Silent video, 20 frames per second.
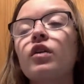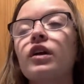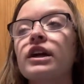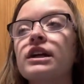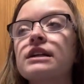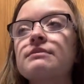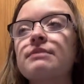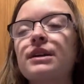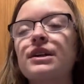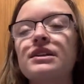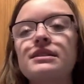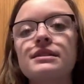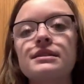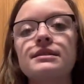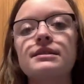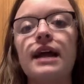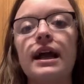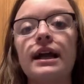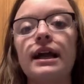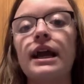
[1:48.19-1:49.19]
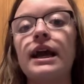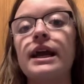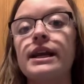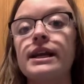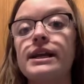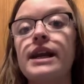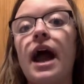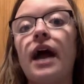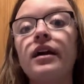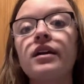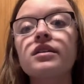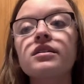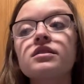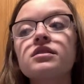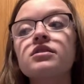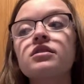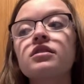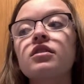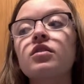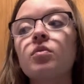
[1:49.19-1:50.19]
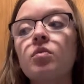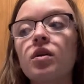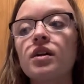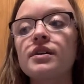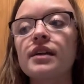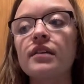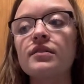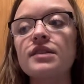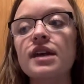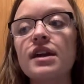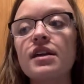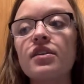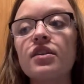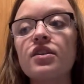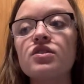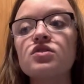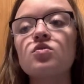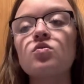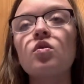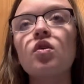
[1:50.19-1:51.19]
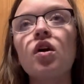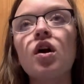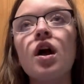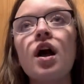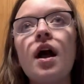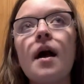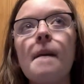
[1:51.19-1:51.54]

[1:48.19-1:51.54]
or experiences that connect to the world outside of the school